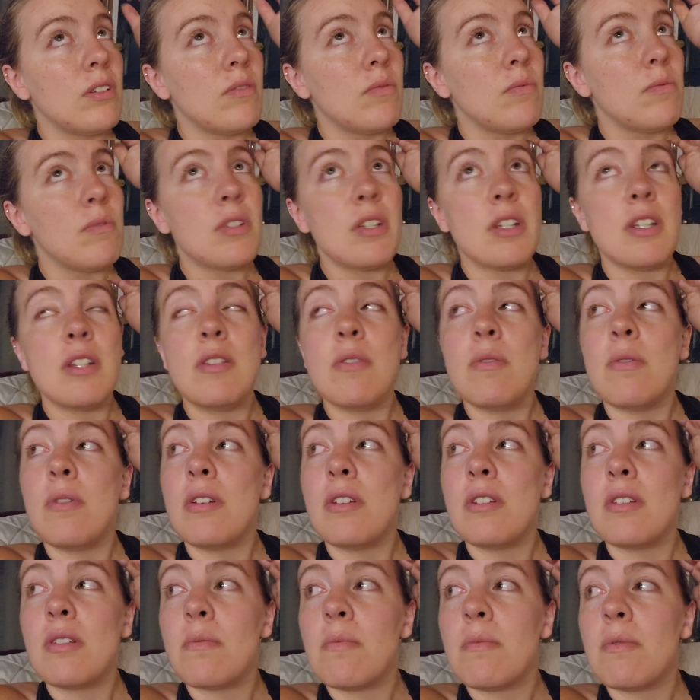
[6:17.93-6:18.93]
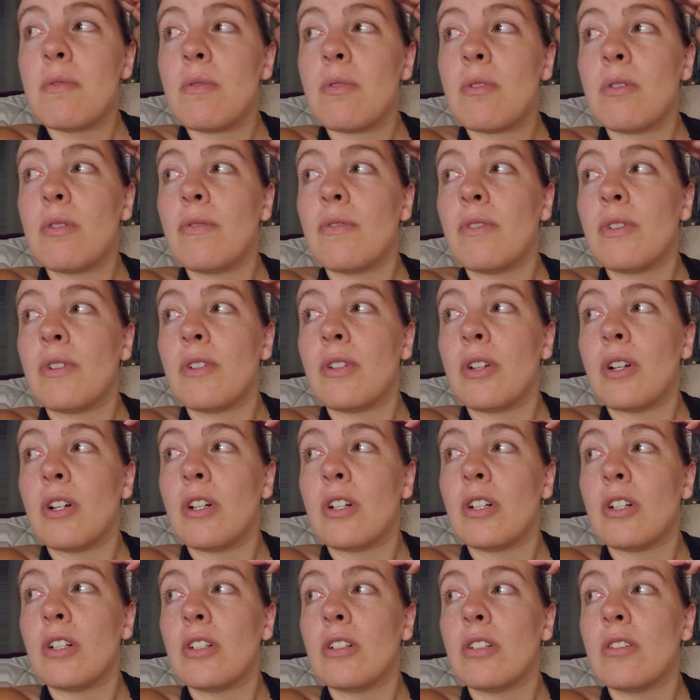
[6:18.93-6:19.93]
Was I doing some sort of
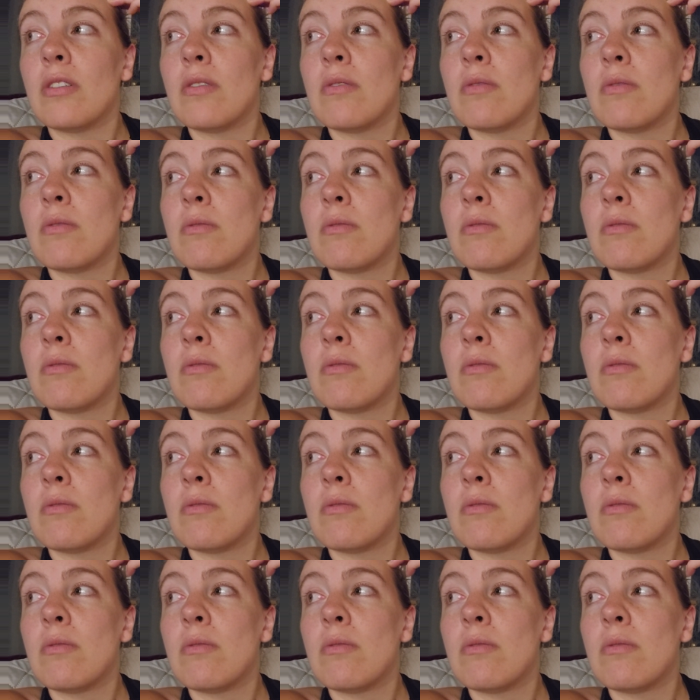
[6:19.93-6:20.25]
return?